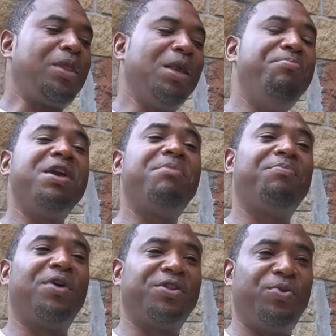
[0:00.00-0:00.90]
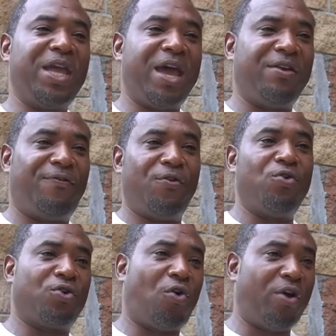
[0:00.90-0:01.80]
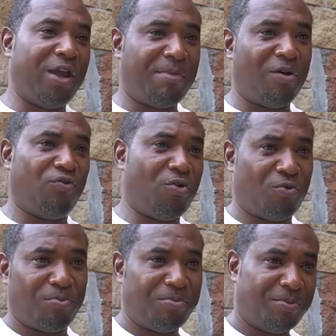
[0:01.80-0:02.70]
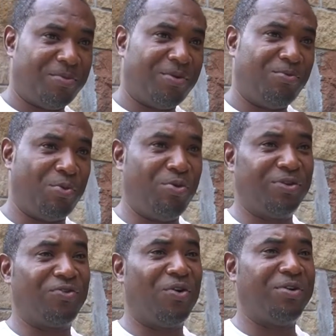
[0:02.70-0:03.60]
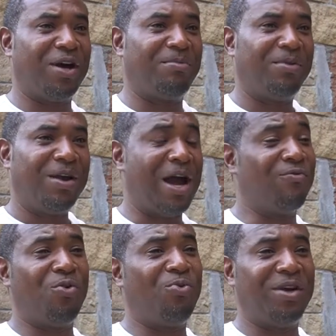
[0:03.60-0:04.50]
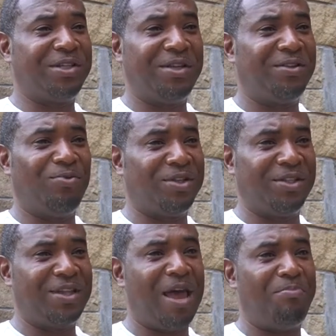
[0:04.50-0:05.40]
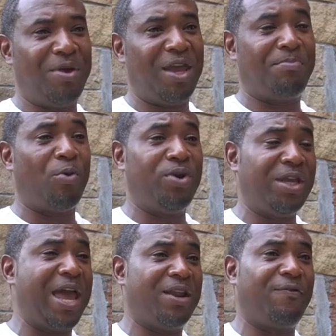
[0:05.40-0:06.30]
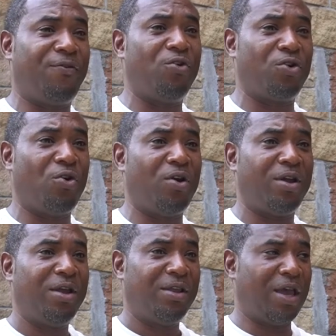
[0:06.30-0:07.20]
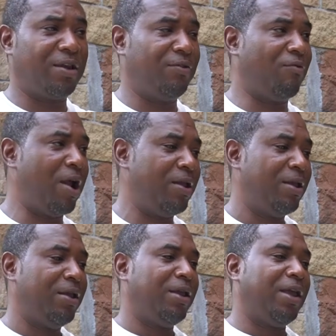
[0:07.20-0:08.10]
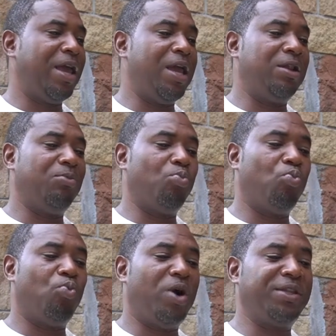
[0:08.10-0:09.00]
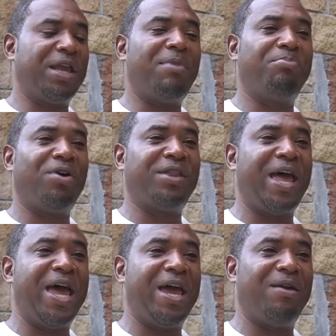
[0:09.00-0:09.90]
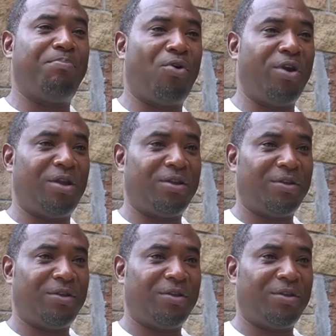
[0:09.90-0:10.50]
me and my brother, we had a full court in my room when we was growing up. Our room wasn't that big, but we had a full court, like, right? And one day my brother had point